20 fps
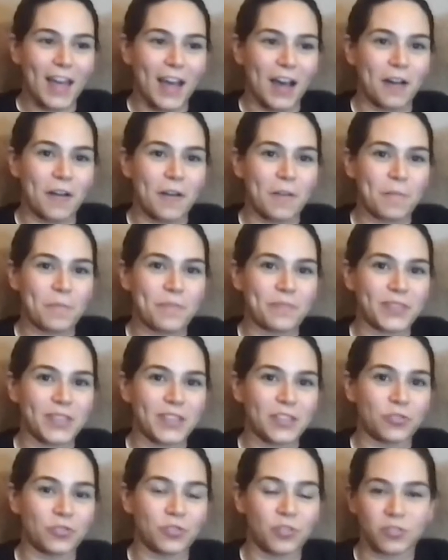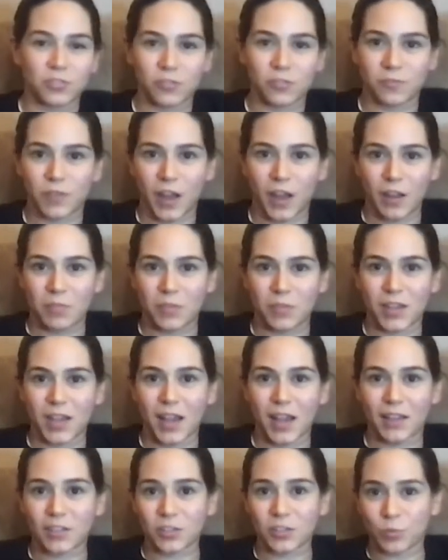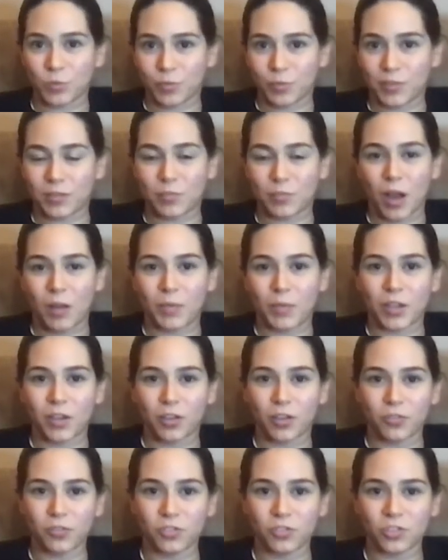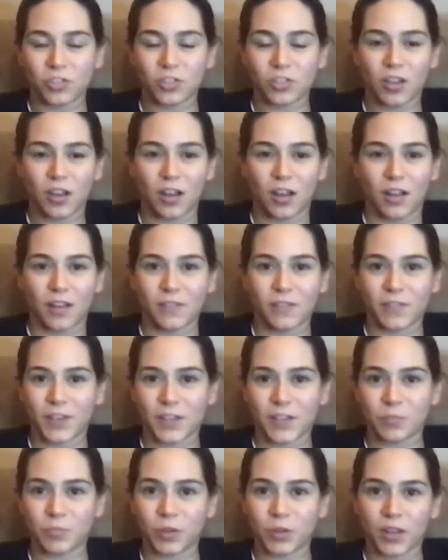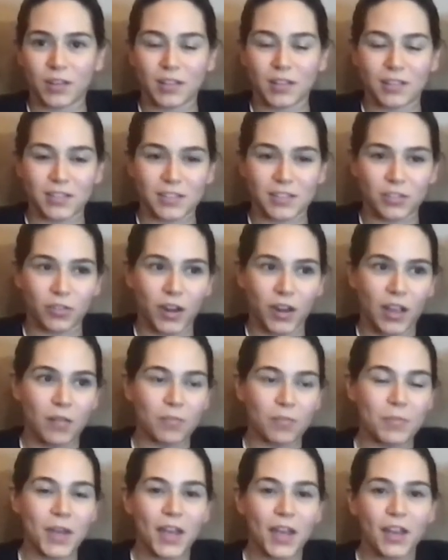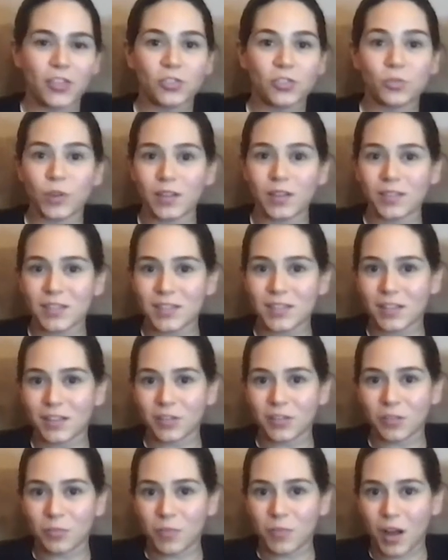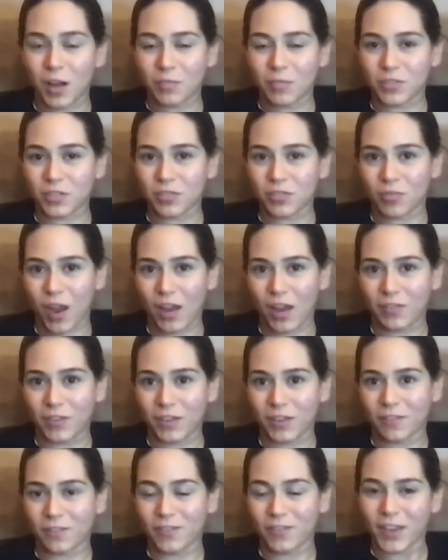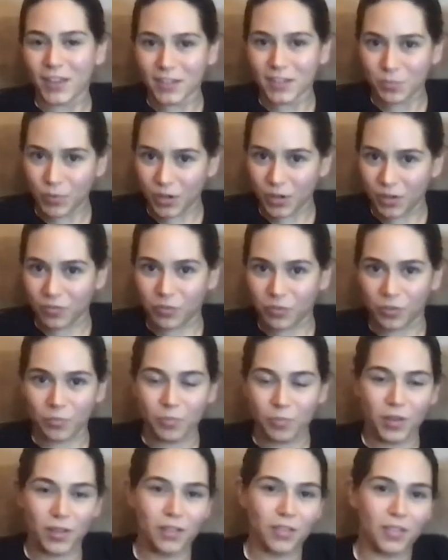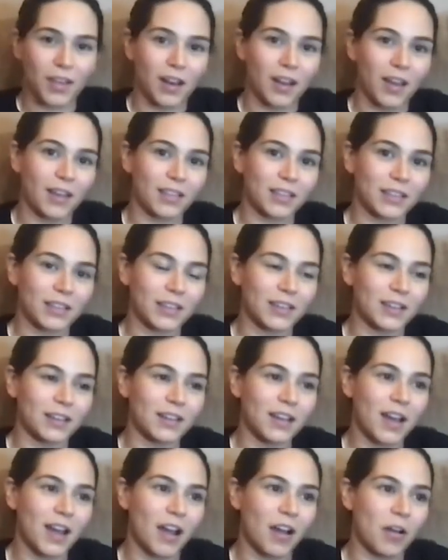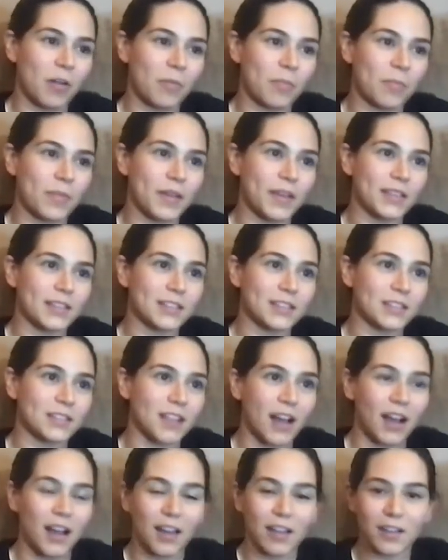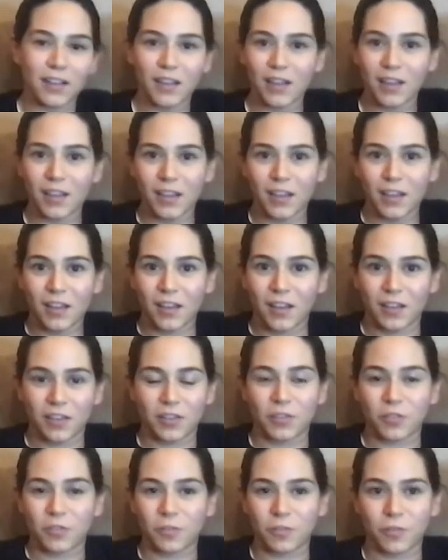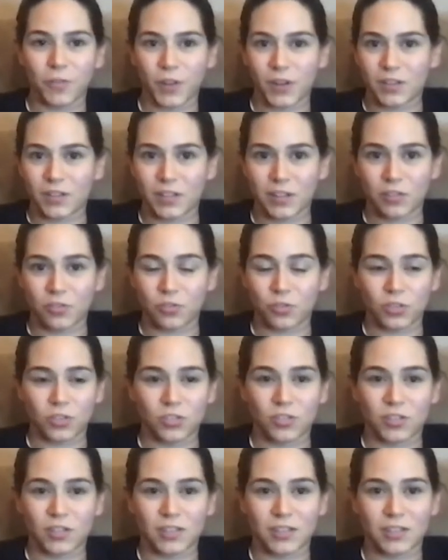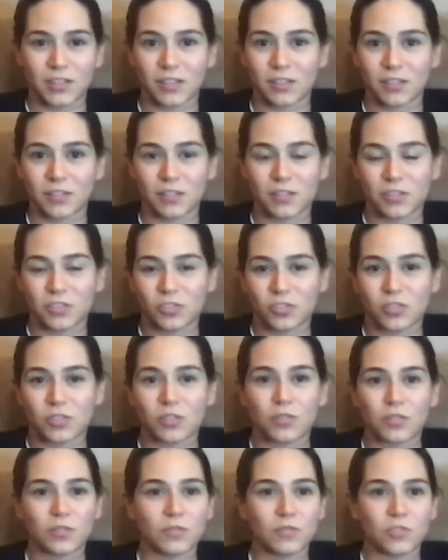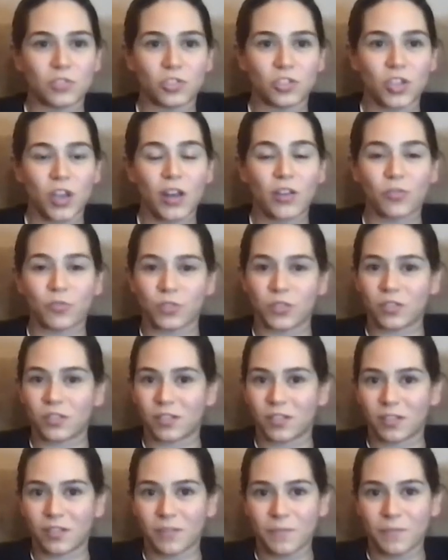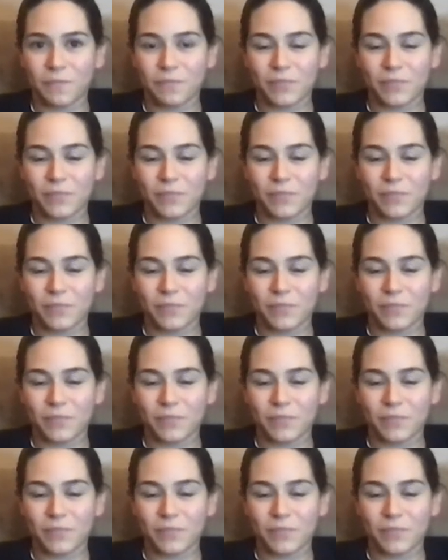Um, you can also find me at Super Busy Mommy Coach on Facebook and Instagram. Join the Single Moms Thriving Facebook group that I lead. Um, it's not you know fitness and nutrition it's a just a general